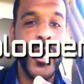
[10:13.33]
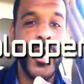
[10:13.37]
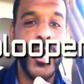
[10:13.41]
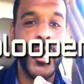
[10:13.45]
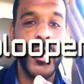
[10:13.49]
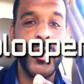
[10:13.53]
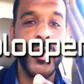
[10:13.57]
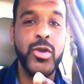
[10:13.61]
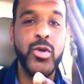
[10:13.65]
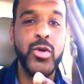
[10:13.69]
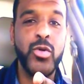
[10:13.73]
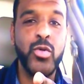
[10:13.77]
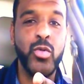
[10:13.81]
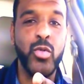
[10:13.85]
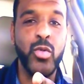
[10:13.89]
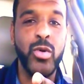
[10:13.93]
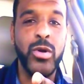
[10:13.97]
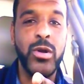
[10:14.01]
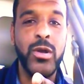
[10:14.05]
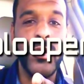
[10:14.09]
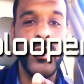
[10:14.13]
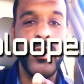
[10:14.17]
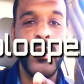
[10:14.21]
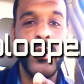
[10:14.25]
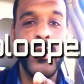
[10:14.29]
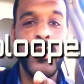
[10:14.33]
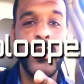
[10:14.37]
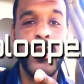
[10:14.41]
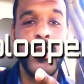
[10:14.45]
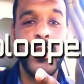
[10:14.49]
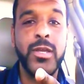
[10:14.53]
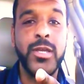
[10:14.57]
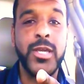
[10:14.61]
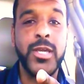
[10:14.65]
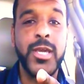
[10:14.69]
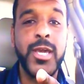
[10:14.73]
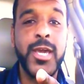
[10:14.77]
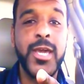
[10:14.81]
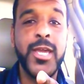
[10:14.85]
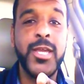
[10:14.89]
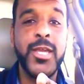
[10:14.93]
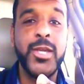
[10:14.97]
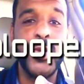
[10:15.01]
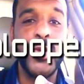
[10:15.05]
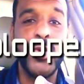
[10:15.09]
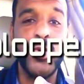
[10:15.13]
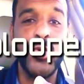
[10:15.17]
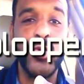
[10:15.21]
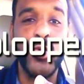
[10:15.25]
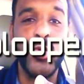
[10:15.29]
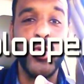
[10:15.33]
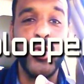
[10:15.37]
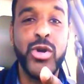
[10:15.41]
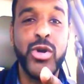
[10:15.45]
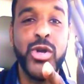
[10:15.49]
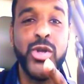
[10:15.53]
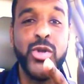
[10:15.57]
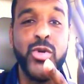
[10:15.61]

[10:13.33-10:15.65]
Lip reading: Hey you. Yeah you.